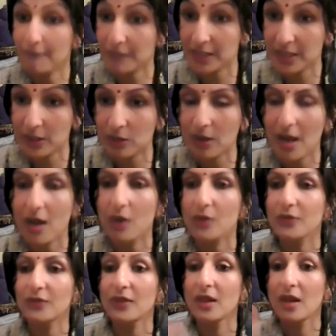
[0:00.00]
physical
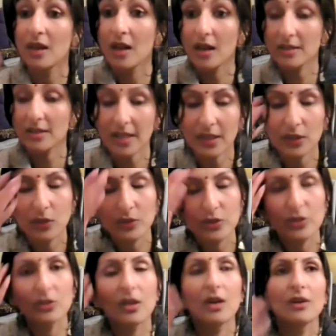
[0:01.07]
health, our
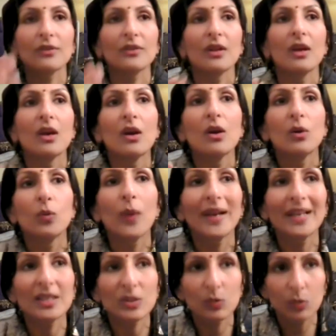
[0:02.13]
psychological health, when
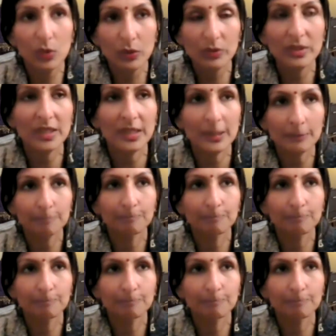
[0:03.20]
it's wounded,